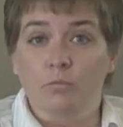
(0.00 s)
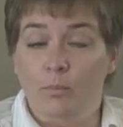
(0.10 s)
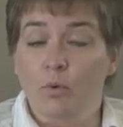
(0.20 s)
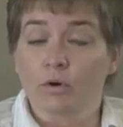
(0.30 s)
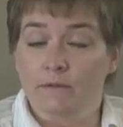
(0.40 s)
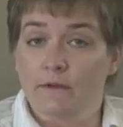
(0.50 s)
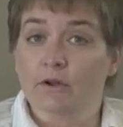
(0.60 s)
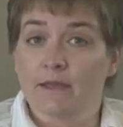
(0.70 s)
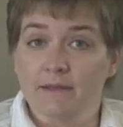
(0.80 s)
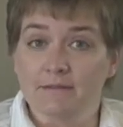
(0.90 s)
reported their
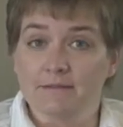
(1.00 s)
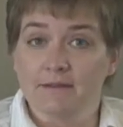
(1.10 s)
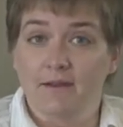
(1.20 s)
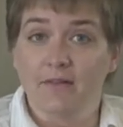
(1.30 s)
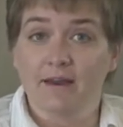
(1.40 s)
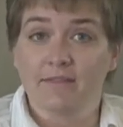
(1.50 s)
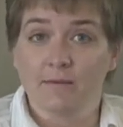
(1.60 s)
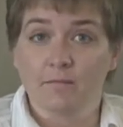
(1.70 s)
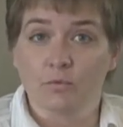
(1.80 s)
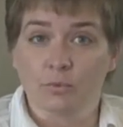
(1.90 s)
kids. A lot of
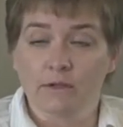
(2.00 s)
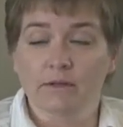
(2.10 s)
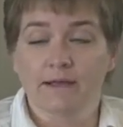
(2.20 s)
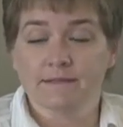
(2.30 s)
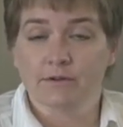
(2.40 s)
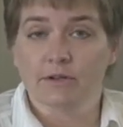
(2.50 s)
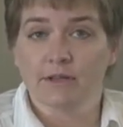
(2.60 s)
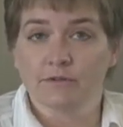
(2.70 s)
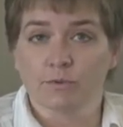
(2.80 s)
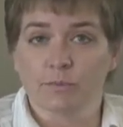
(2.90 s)
them realized that their
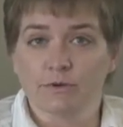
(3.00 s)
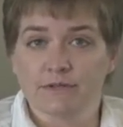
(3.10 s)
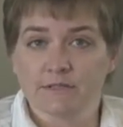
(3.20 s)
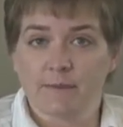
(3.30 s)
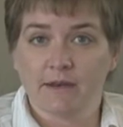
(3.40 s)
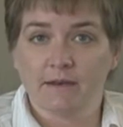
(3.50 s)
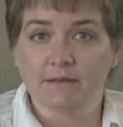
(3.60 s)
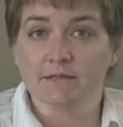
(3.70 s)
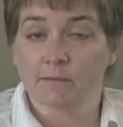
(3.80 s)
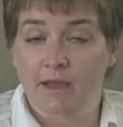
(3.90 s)
kids were participating
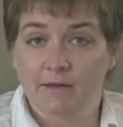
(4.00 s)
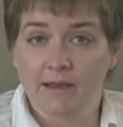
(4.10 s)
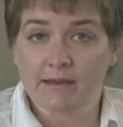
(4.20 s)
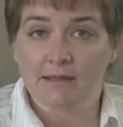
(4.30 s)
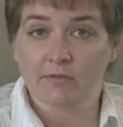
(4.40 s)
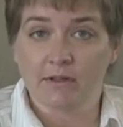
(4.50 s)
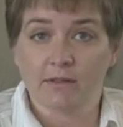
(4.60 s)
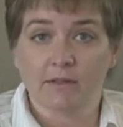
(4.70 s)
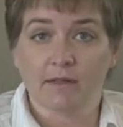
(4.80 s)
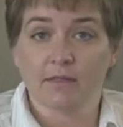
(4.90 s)
in some kind of
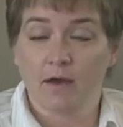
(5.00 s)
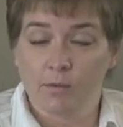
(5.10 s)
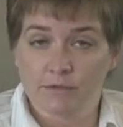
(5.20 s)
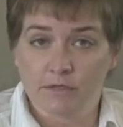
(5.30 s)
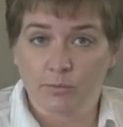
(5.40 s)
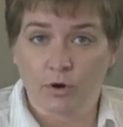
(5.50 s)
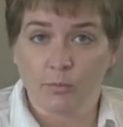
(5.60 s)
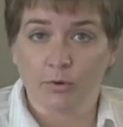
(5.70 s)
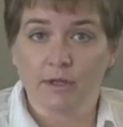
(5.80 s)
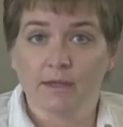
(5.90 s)
activity that they thought was
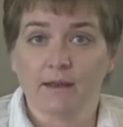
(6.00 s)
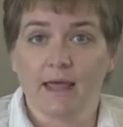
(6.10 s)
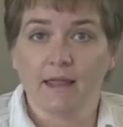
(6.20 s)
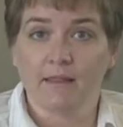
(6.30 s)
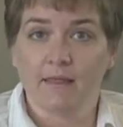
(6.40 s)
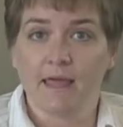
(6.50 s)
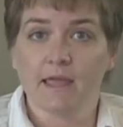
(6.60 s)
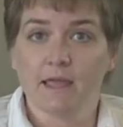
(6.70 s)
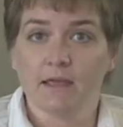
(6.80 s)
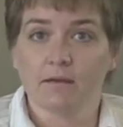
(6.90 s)
inappropriate, and
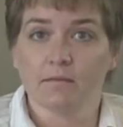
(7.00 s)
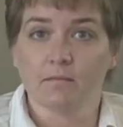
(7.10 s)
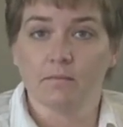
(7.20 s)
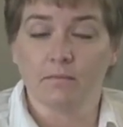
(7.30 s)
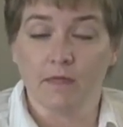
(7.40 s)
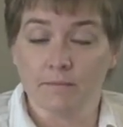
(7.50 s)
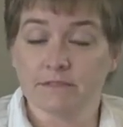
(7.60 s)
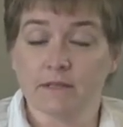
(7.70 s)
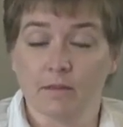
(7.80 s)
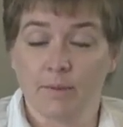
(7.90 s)
the
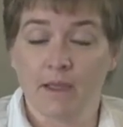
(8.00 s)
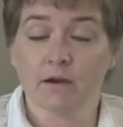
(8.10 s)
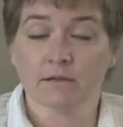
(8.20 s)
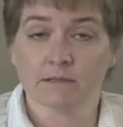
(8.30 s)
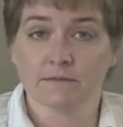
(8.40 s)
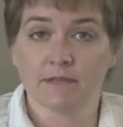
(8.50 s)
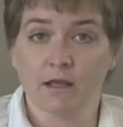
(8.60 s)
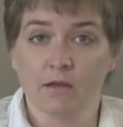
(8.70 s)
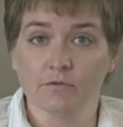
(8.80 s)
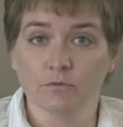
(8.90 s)
parents
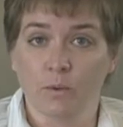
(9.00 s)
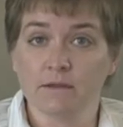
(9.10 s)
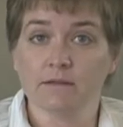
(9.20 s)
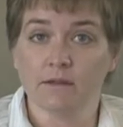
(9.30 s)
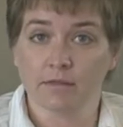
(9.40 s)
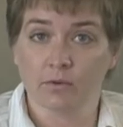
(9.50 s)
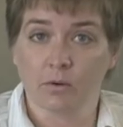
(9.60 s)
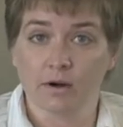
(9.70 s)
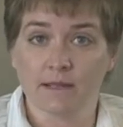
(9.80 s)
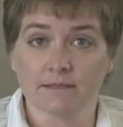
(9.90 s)
themselves went to the
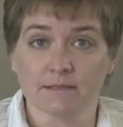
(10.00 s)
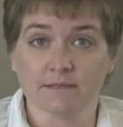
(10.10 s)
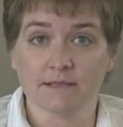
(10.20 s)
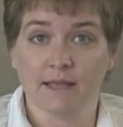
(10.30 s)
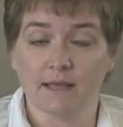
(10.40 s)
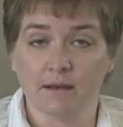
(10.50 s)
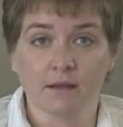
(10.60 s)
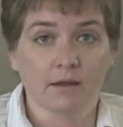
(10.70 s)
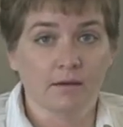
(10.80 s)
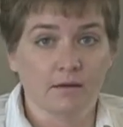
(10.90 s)
authorities and said,
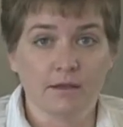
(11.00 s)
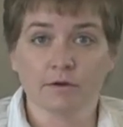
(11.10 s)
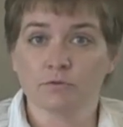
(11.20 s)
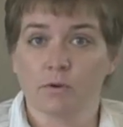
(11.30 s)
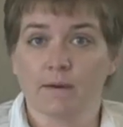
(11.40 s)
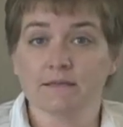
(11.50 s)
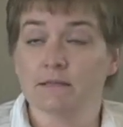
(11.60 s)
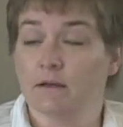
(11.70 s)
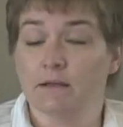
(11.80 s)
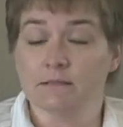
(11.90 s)
here's what my
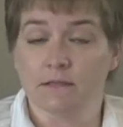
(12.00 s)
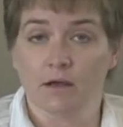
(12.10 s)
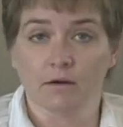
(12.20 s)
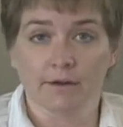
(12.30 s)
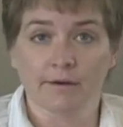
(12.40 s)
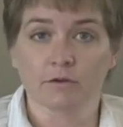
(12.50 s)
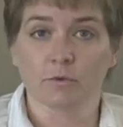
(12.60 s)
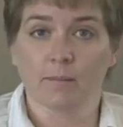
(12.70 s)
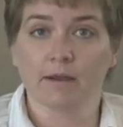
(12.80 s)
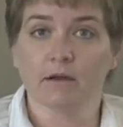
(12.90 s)
son has done, or here's
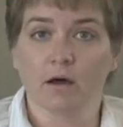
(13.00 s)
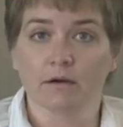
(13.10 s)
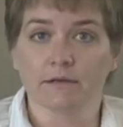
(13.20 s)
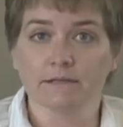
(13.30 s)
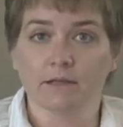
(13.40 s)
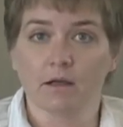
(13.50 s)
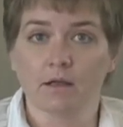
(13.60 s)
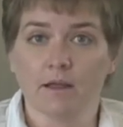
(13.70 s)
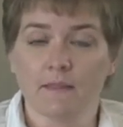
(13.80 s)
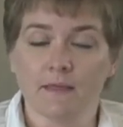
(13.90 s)
what my daughter has
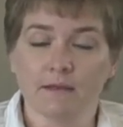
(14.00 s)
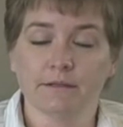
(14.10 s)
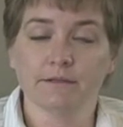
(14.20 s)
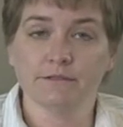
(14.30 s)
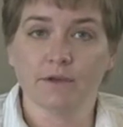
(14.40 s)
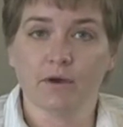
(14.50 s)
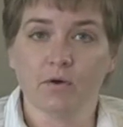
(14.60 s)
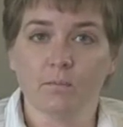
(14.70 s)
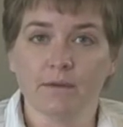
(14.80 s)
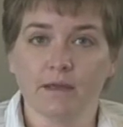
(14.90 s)
done. And they did
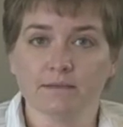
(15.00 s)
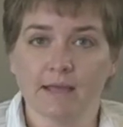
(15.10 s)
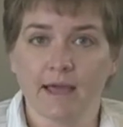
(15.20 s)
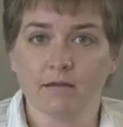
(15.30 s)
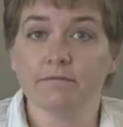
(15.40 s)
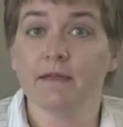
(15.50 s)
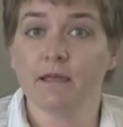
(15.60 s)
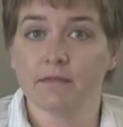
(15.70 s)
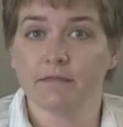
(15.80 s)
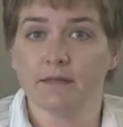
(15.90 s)
so because they had
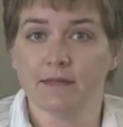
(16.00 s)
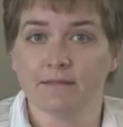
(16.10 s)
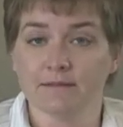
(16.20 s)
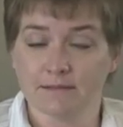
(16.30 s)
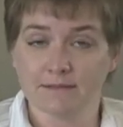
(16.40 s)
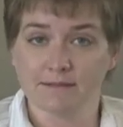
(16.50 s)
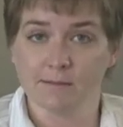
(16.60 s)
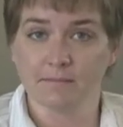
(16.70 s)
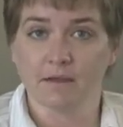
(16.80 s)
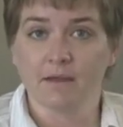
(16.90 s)
faith in the system,
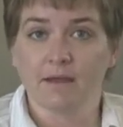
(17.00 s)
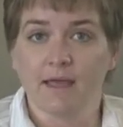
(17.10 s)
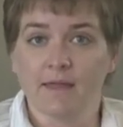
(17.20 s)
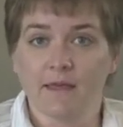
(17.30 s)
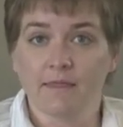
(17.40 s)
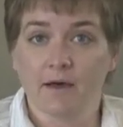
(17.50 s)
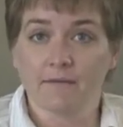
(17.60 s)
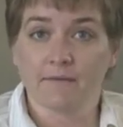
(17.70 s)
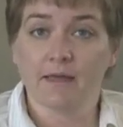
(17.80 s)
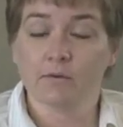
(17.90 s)
and they thought
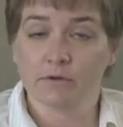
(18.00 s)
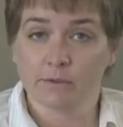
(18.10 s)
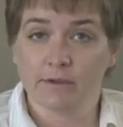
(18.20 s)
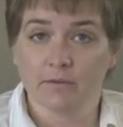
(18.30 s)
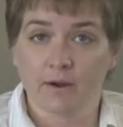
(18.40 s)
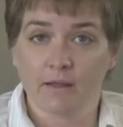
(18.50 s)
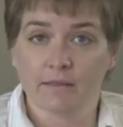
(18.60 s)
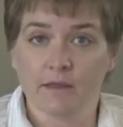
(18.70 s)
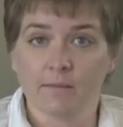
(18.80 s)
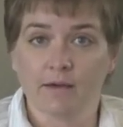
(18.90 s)
that they were doing the right
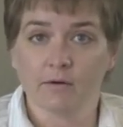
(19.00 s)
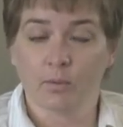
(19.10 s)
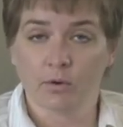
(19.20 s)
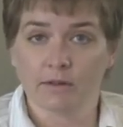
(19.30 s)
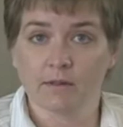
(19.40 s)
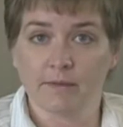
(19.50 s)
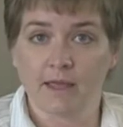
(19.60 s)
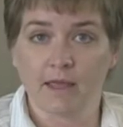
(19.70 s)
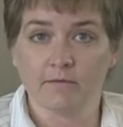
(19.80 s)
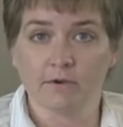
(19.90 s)
thing by reporting the
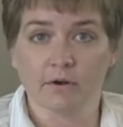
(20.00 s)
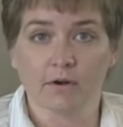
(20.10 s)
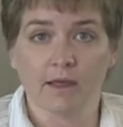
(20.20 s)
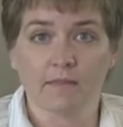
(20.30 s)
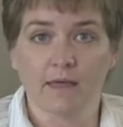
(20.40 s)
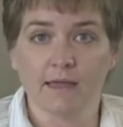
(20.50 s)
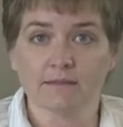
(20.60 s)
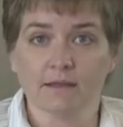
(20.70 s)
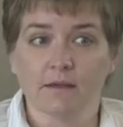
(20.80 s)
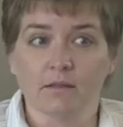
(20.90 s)
behavior, and
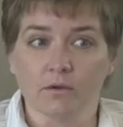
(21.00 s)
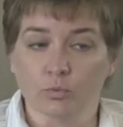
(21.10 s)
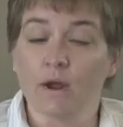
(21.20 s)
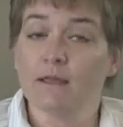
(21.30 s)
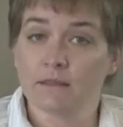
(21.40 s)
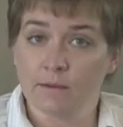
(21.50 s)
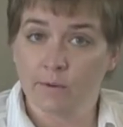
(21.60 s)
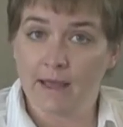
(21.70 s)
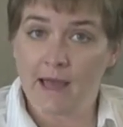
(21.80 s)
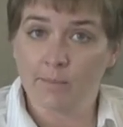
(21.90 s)
that the right thing
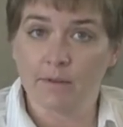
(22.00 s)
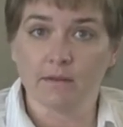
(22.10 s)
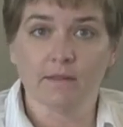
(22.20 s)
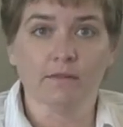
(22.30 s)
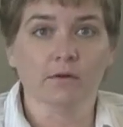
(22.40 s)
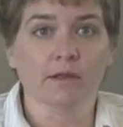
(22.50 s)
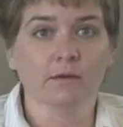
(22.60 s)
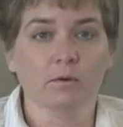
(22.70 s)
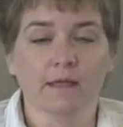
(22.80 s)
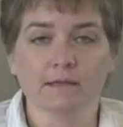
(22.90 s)
would happen, that their
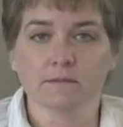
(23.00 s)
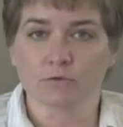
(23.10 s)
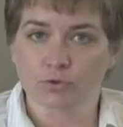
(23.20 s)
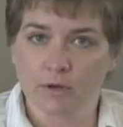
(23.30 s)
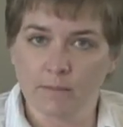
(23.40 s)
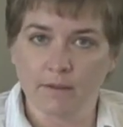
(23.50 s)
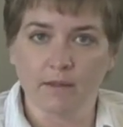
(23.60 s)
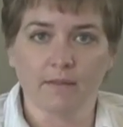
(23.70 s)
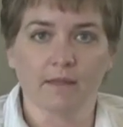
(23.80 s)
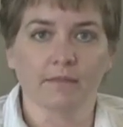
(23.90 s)
kid would get some
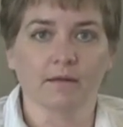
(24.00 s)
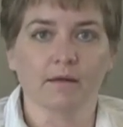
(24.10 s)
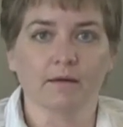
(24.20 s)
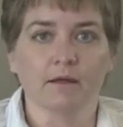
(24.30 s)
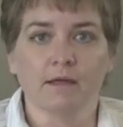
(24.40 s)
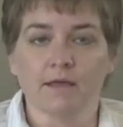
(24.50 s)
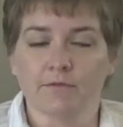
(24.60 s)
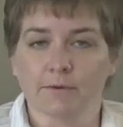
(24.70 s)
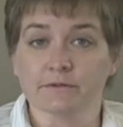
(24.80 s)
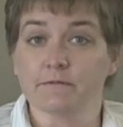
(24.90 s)
treatment, that if
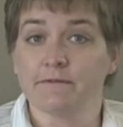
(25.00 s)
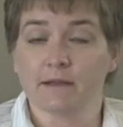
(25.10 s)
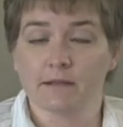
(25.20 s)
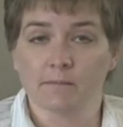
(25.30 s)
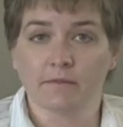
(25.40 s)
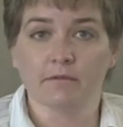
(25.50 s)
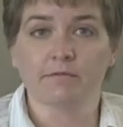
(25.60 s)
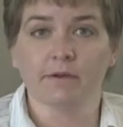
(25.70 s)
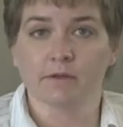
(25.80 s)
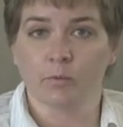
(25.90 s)
there was a victim, that the
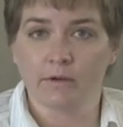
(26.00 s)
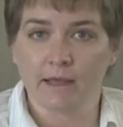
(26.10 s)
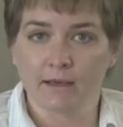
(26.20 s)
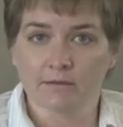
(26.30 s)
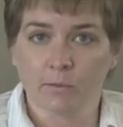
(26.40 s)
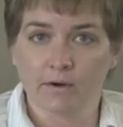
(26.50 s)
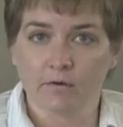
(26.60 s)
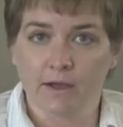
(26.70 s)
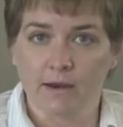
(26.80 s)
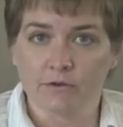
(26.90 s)
victim would get
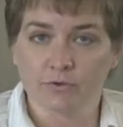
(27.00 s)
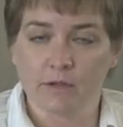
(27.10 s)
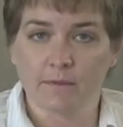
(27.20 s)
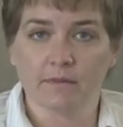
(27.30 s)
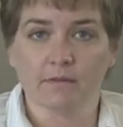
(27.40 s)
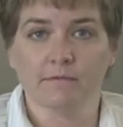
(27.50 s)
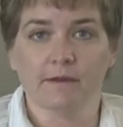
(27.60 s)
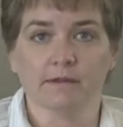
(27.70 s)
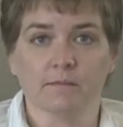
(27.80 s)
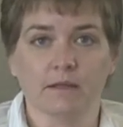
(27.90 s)
whatever kind of treatment that the
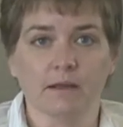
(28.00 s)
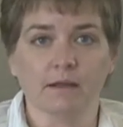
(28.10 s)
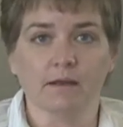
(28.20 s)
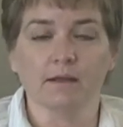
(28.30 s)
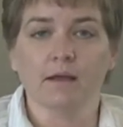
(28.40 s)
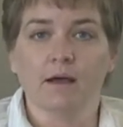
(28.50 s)
victim needed.